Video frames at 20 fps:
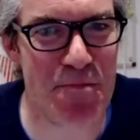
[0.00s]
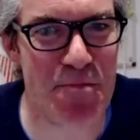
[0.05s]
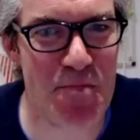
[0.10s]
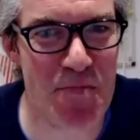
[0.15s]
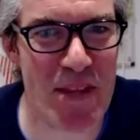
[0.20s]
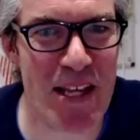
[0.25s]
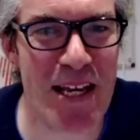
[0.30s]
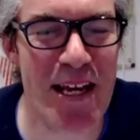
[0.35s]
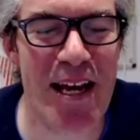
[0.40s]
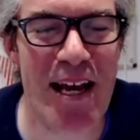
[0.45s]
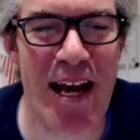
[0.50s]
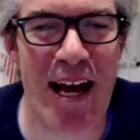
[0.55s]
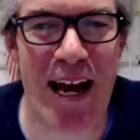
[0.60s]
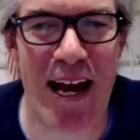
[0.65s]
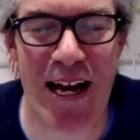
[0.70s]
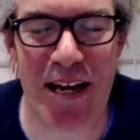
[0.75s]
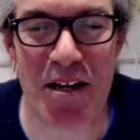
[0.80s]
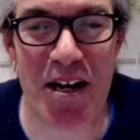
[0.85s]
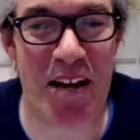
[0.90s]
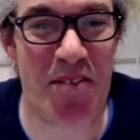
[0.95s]

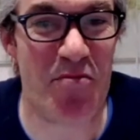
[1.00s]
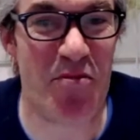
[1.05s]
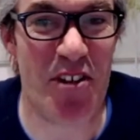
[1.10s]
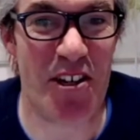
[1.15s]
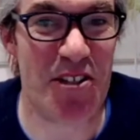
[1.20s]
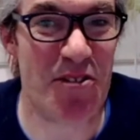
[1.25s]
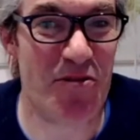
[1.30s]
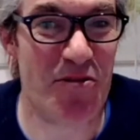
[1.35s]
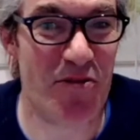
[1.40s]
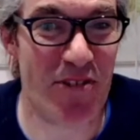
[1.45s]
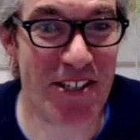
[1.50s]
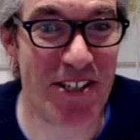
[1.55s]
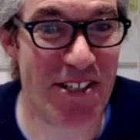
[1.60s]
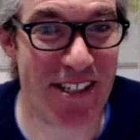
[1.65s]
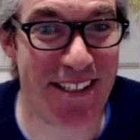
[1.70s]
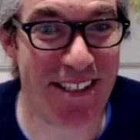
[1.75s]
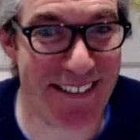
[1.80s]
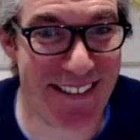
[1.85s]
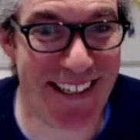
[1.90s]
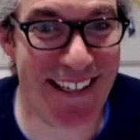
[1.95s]
and vice
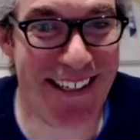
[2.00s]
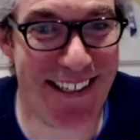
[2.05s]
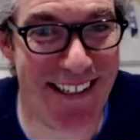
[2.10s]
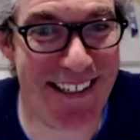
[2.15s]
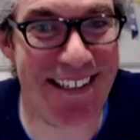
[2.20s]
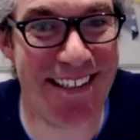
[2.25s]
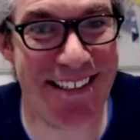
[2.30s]
versa.